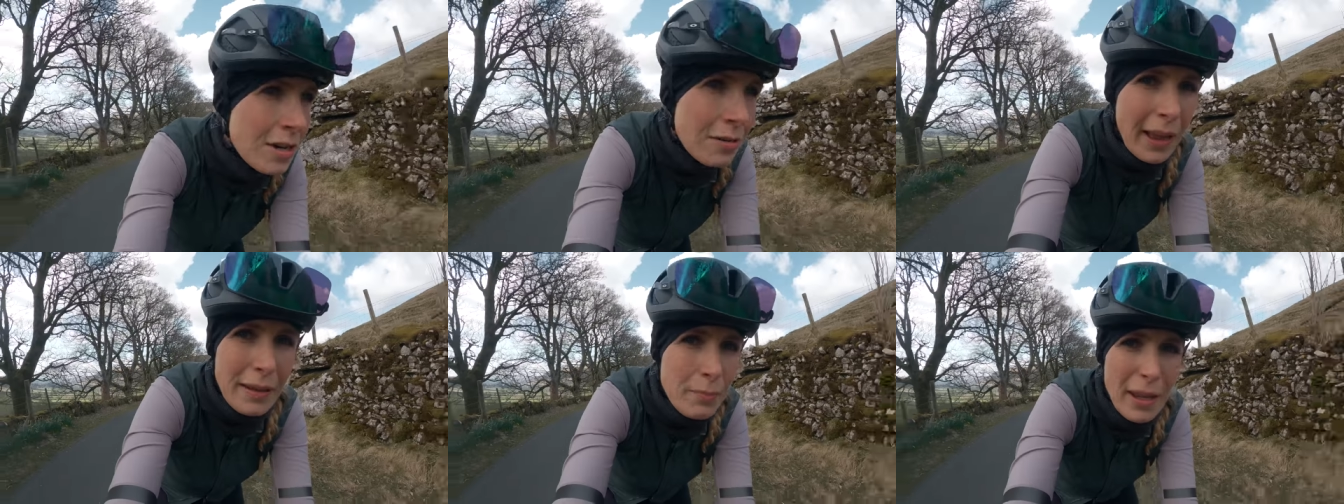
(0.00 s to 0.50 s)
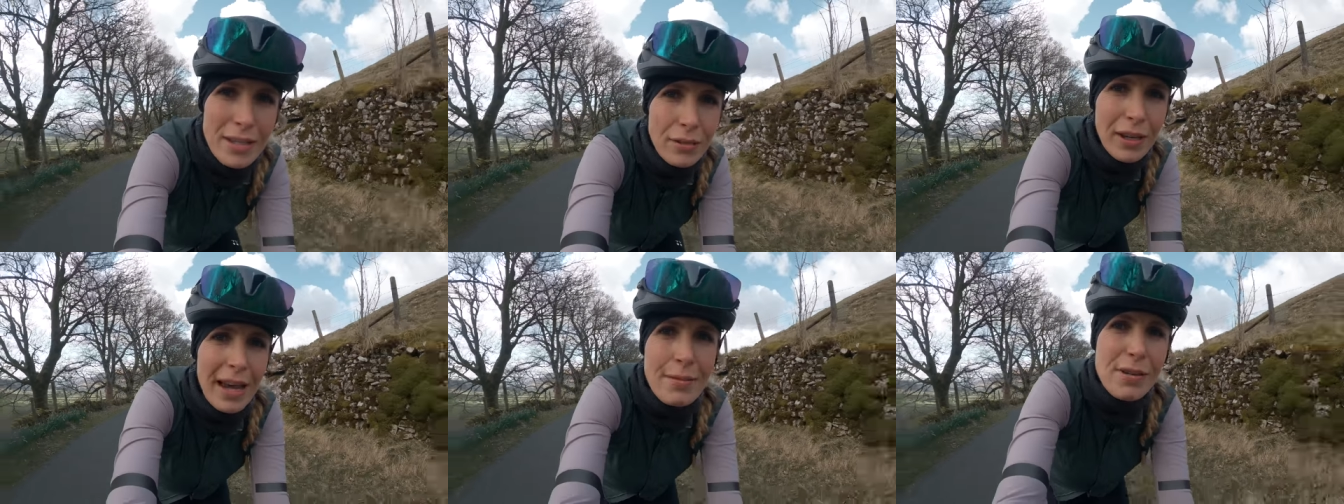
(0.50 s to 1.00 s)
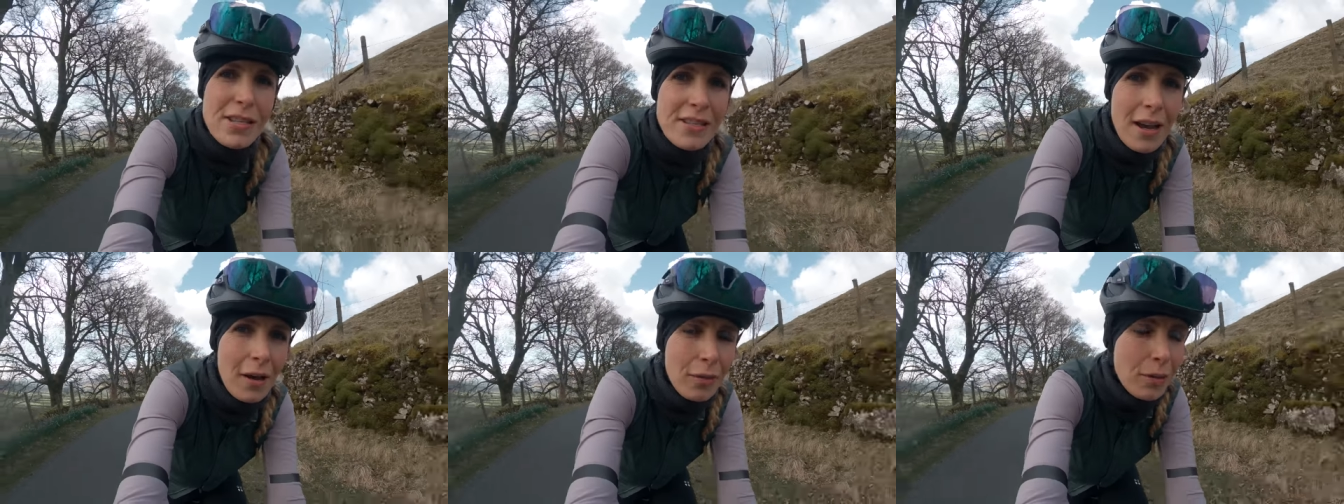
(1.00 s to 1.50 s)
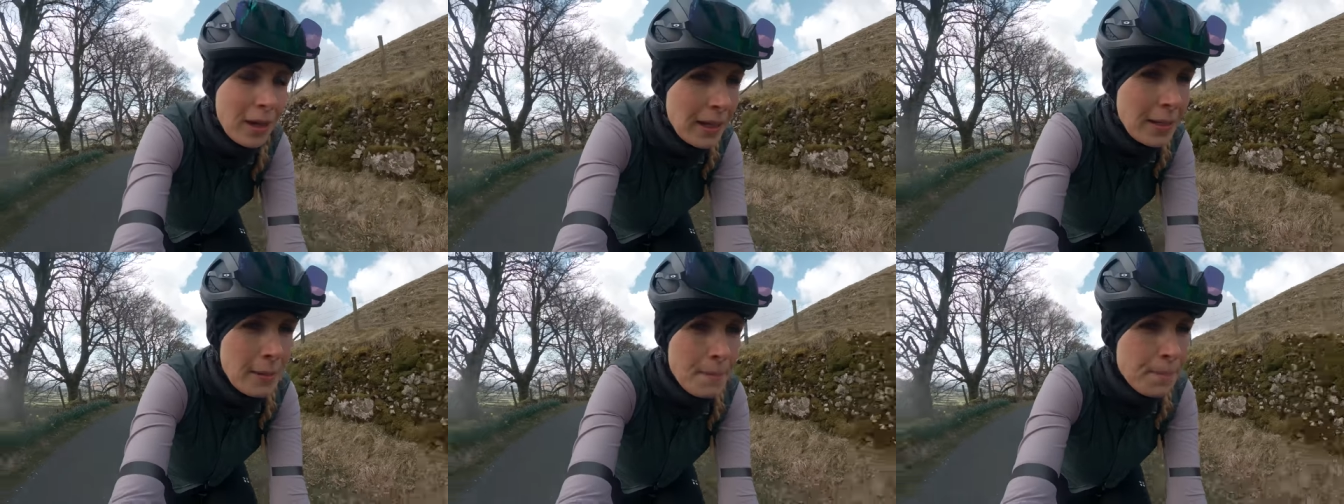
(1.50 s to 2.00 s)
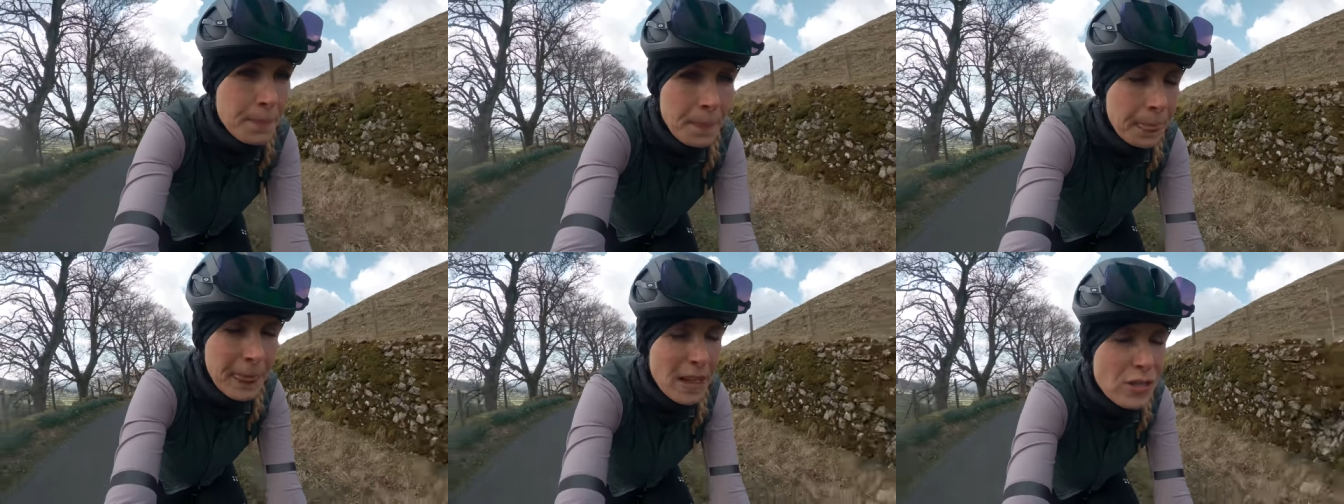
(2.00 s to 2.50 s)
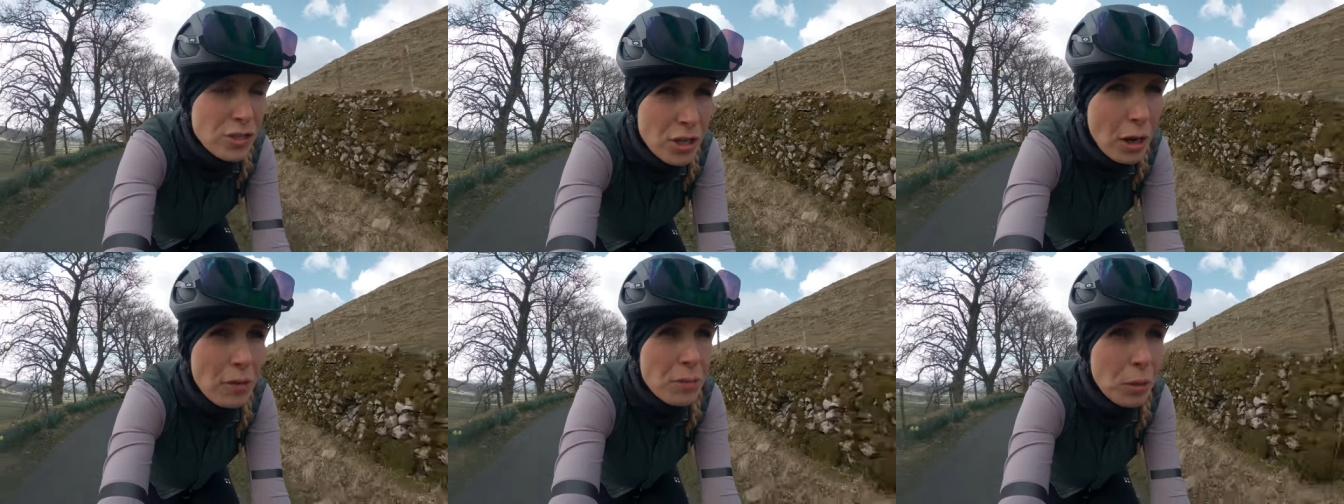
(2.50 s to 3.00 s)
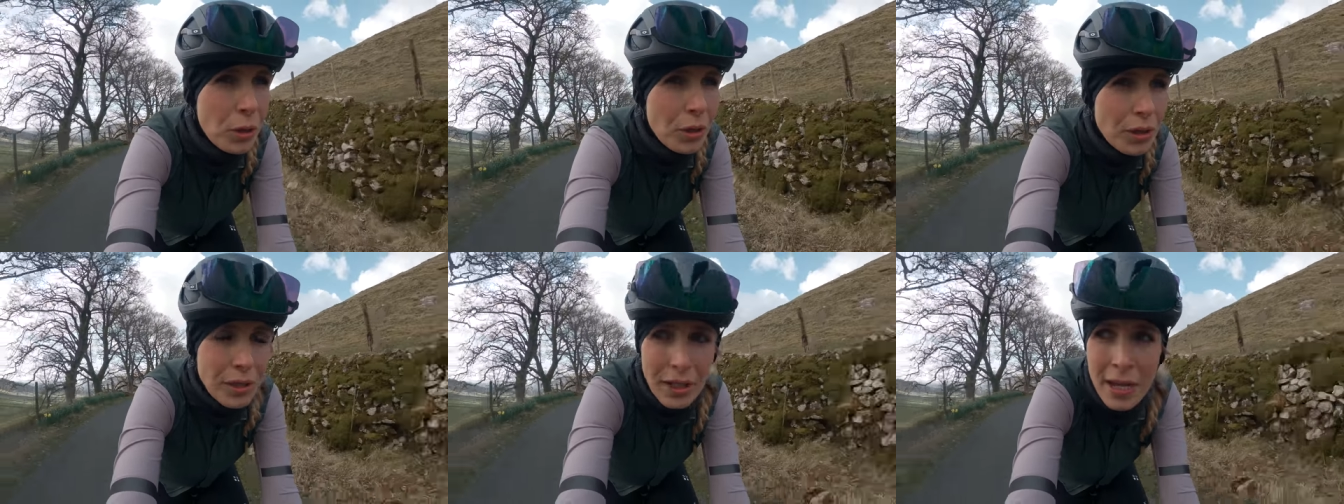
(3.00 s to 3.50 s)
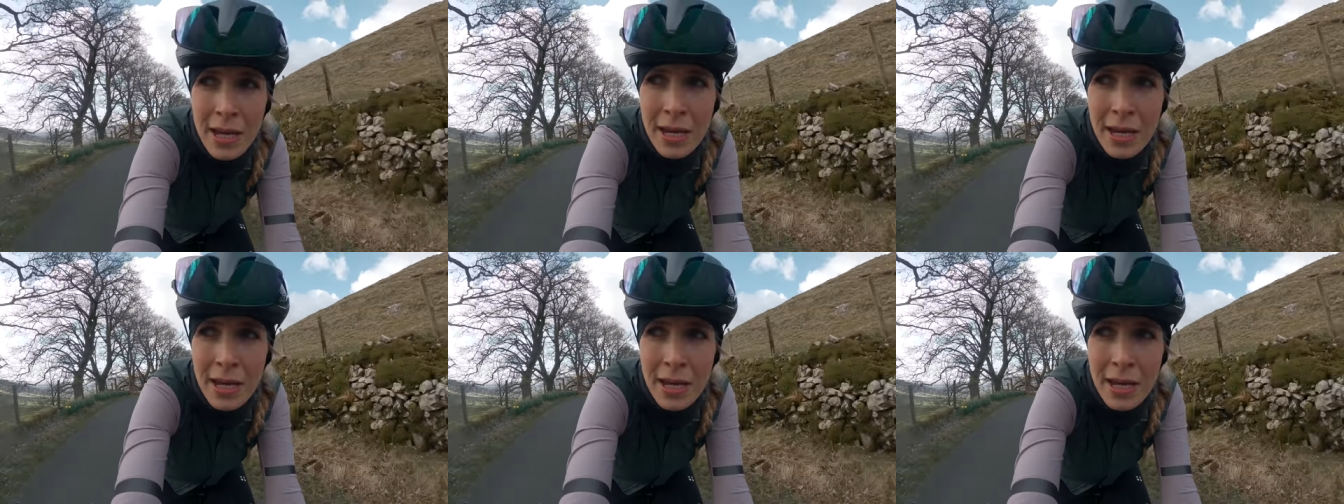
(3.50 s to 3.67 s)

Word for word: Like mental game is so, so important.